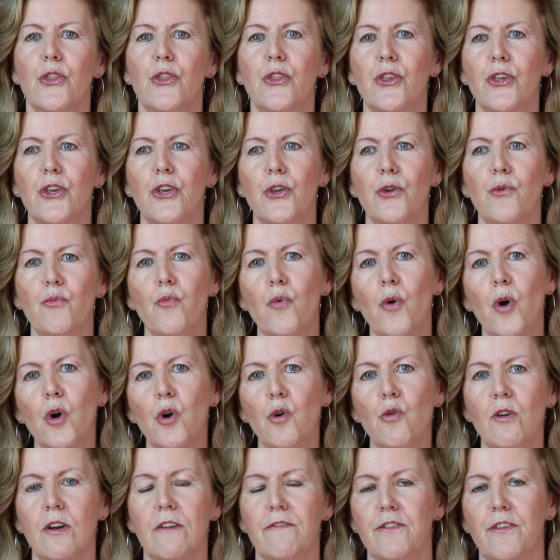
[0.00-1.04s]
the
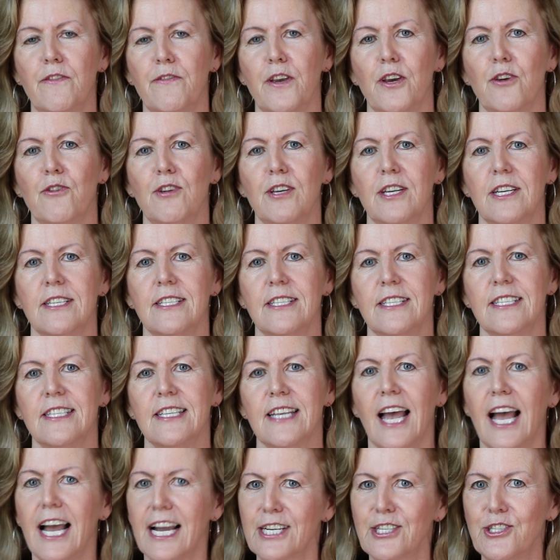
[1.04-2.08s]
role of the
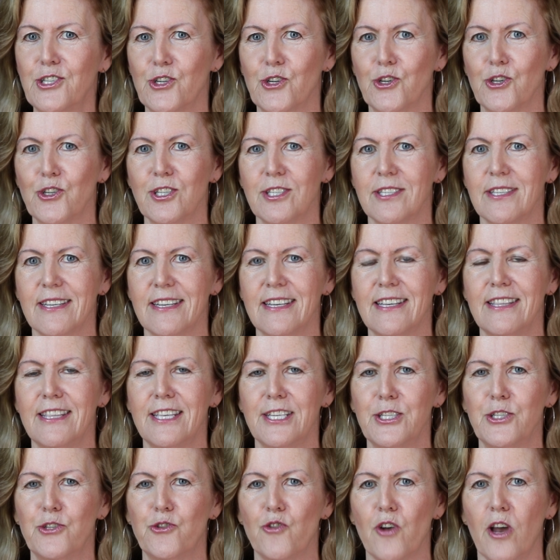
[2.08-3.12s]
various actors in
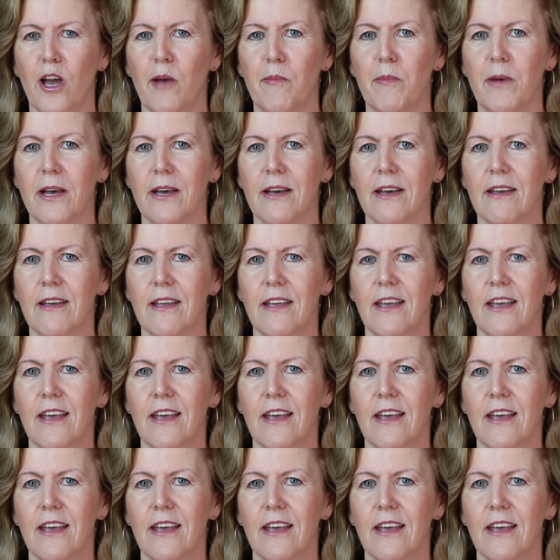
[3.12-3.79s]
this drama